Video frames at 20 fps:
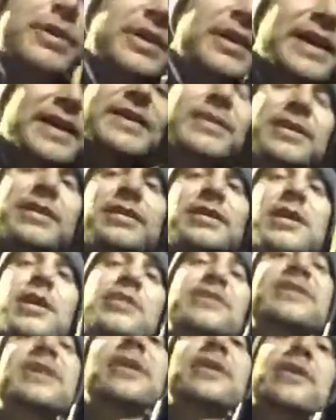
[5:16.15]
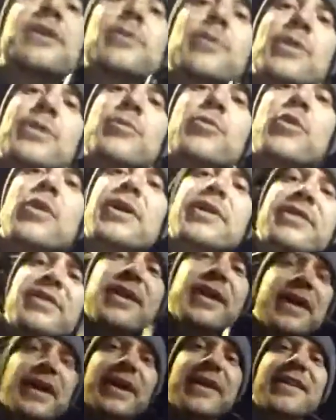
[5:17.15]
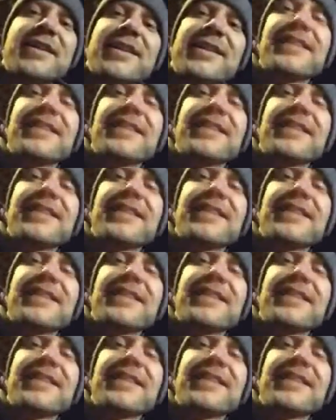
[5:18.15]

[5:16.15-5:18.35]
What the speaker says: But like, I'll tell you one more thing.